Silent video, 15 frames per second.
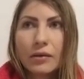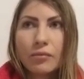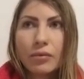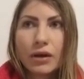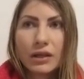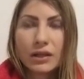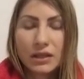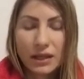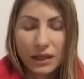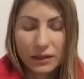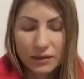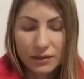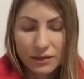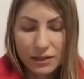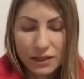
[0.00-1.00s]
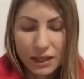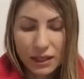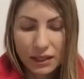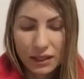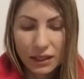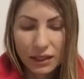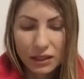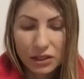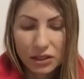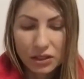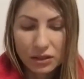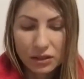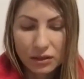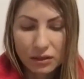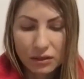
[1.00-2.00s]
But at this day and age,
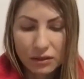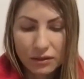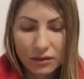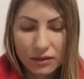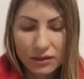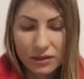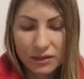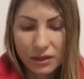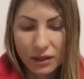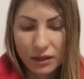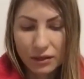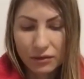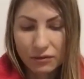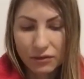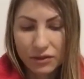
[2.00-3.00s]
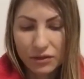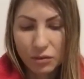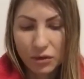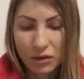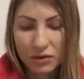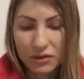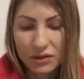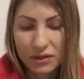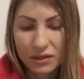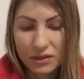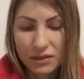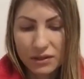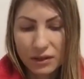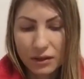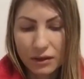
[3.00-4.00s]
this kind of
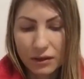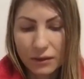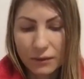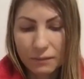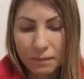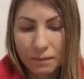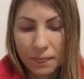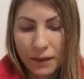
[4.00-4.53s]
experiences are